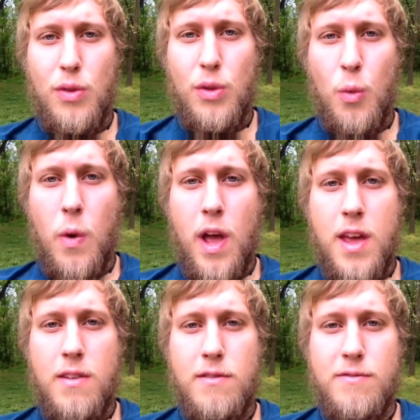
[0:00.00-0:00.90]
the
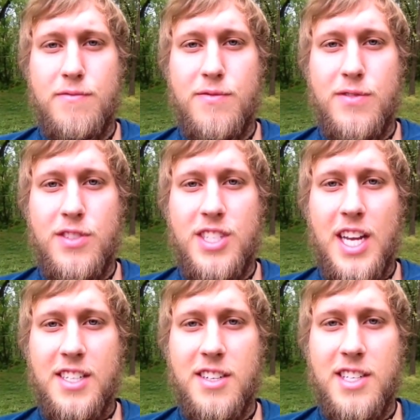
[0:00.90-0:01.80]
weight
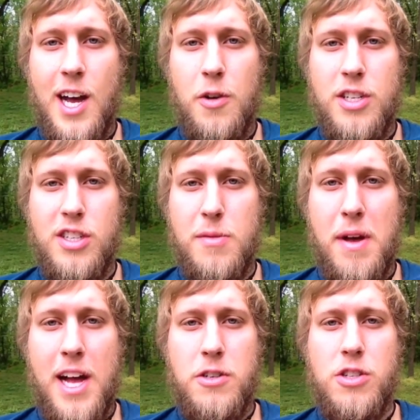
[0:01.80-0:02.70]
sinks it down into the
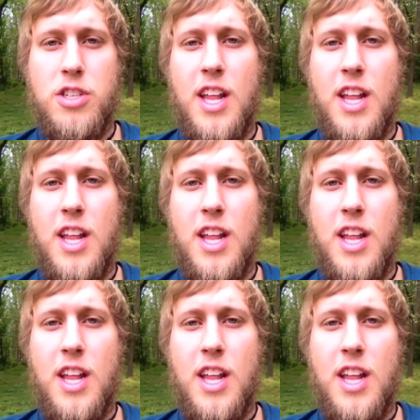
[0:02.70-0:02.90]
mattress.